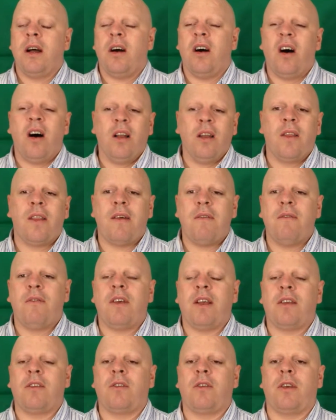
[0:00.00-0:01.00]
All of them
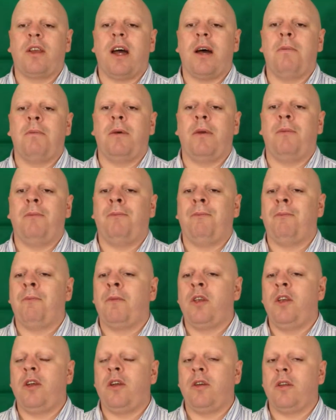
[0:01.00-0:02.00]
things could happen.
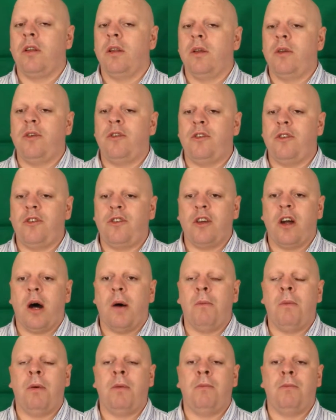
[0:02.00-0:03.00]
You could lose your
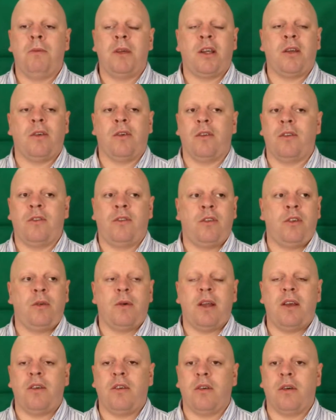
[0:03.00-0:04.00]
job because you
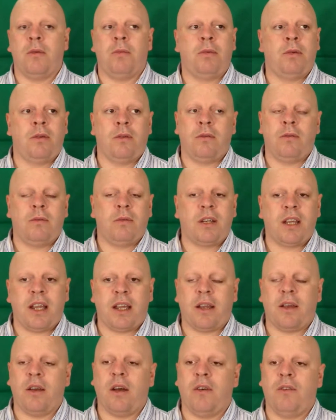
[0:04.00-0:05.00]
end up
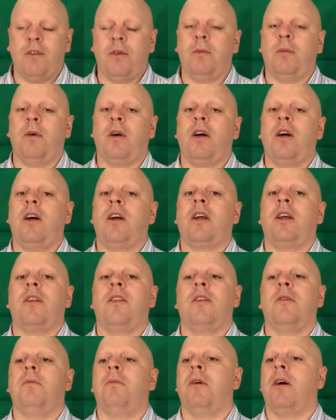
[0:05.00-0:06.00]
kicking off at work
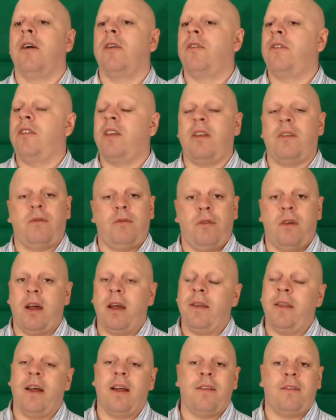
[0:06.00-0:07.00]
and the boss says,
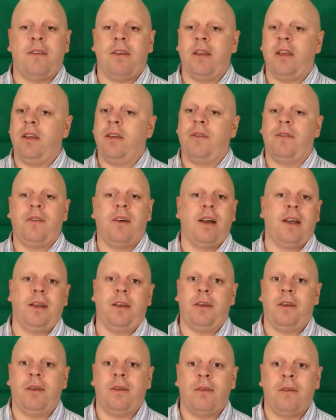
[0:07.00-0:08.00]
right, that's it, you're
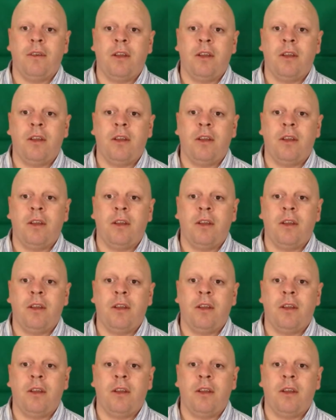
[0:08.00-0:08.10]
fired.